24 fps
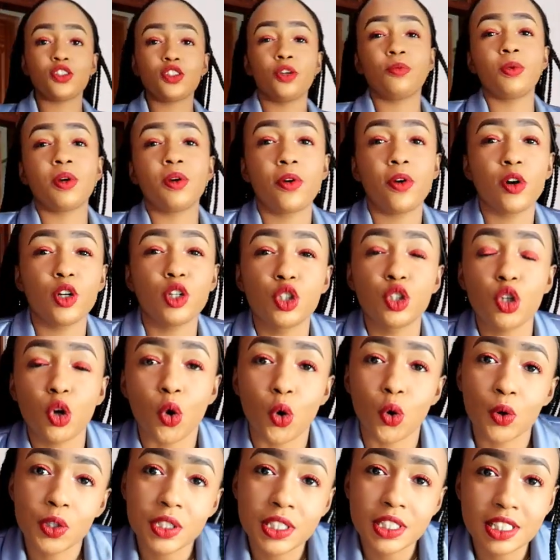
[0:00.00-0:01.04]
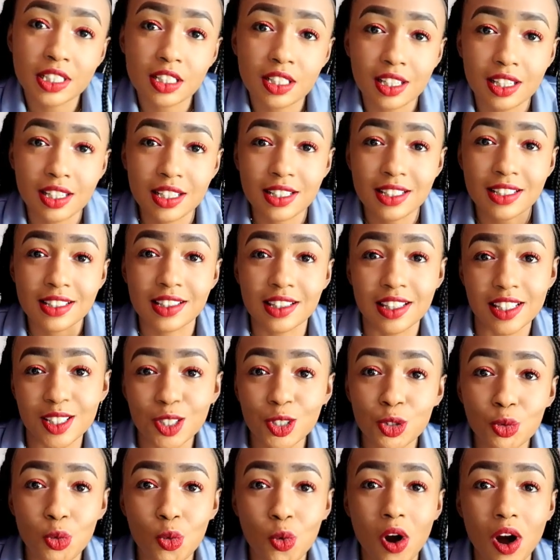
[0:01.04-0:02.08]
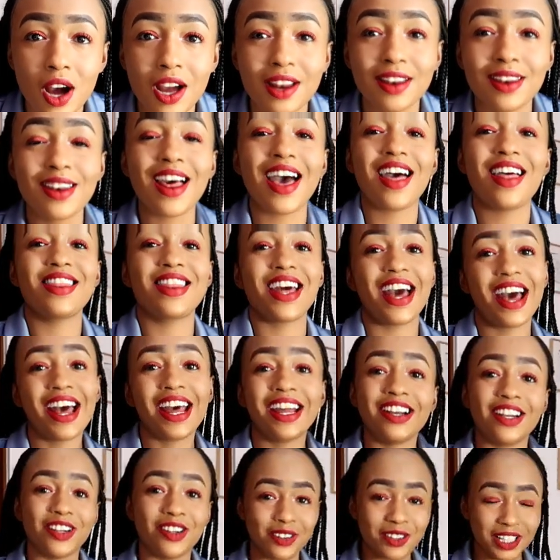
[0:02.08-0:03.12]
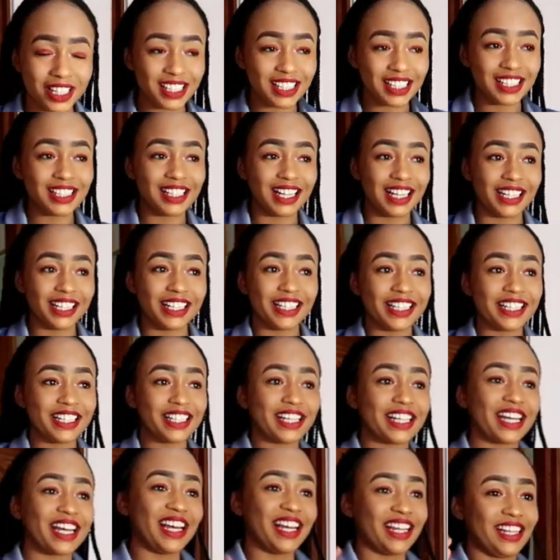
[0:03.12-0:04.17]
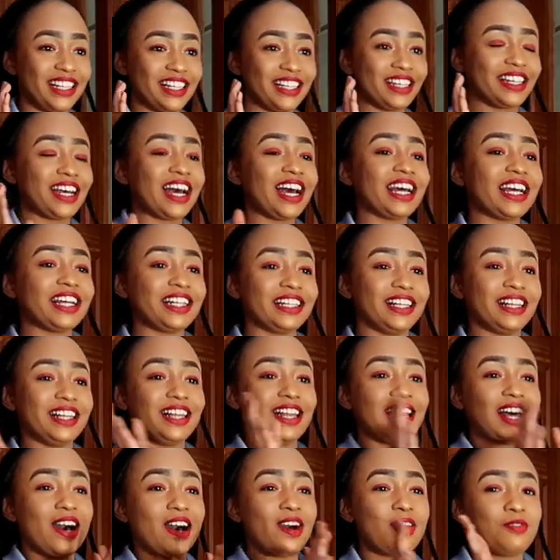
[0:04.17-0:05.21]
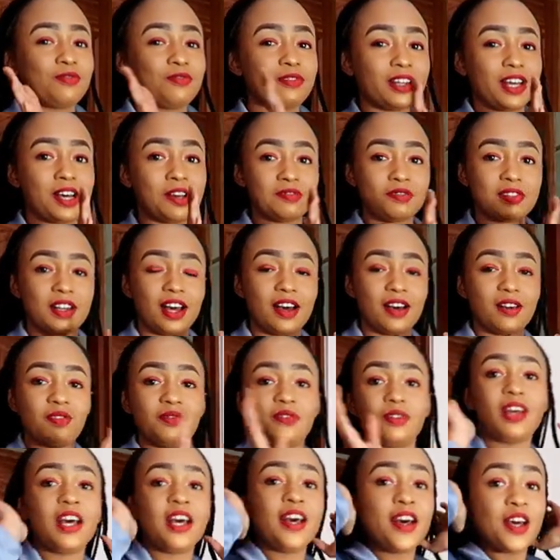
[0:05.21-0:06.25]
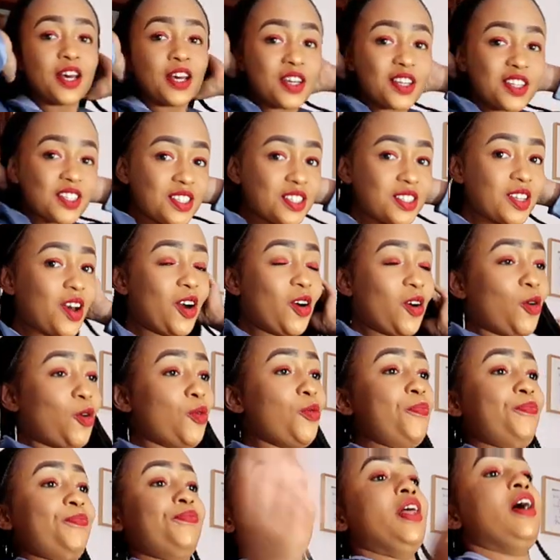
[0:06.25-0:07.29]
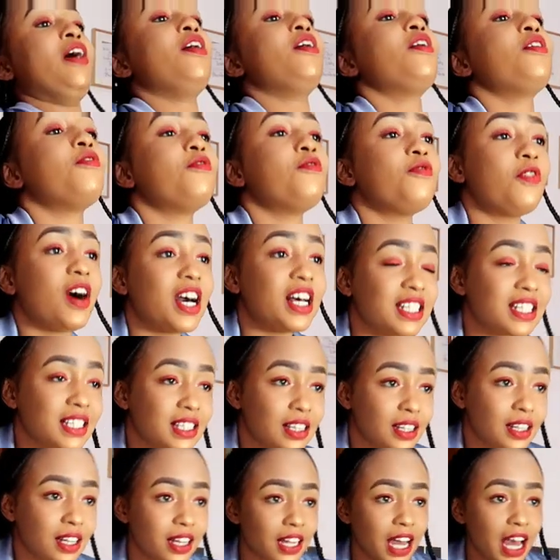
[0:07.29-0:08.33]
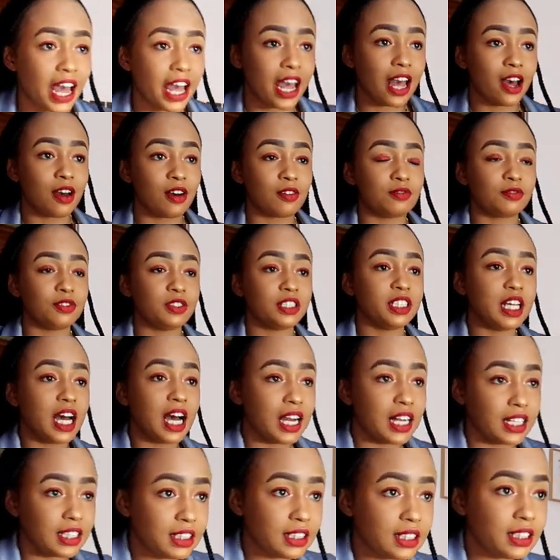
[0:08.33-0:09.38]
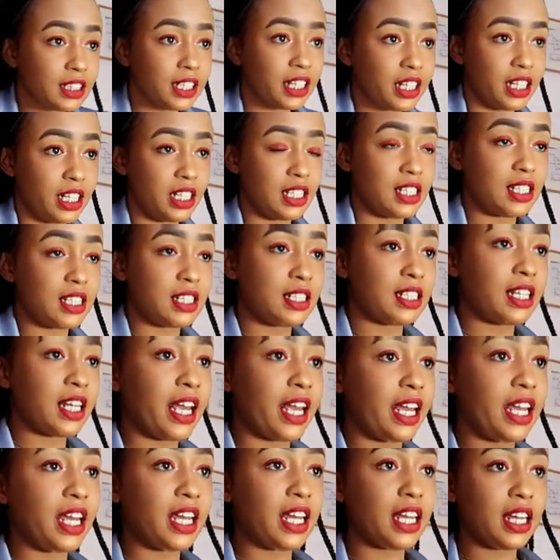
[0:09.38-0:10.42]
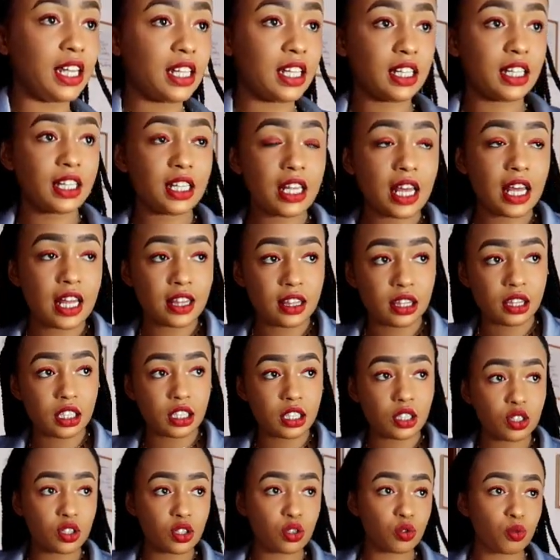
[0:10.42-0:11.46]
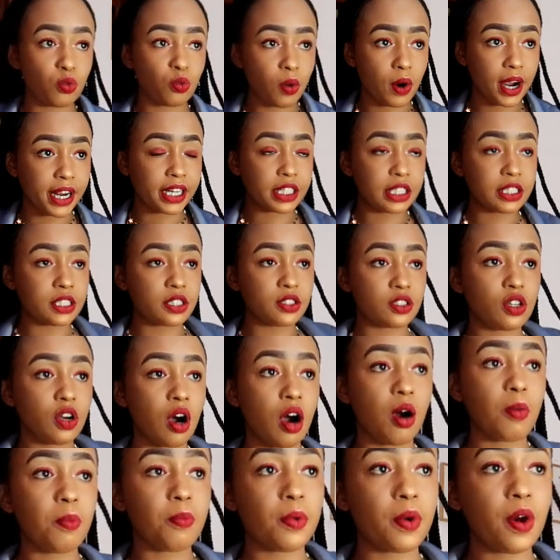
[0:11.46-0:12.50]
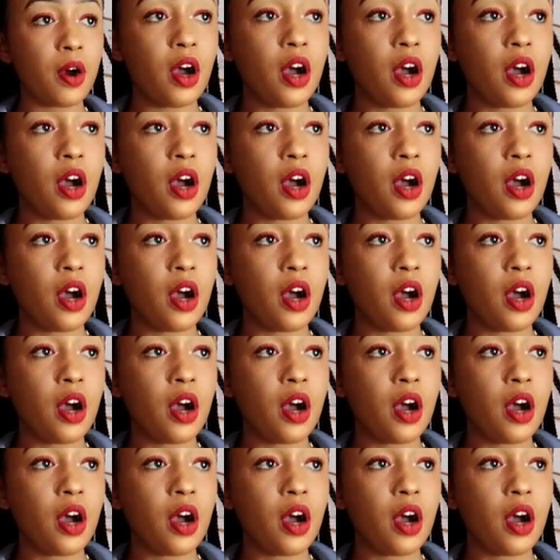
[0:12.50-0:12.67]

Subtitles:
numero dos is this one that I really like and I love. So first thing I have done is taken this white top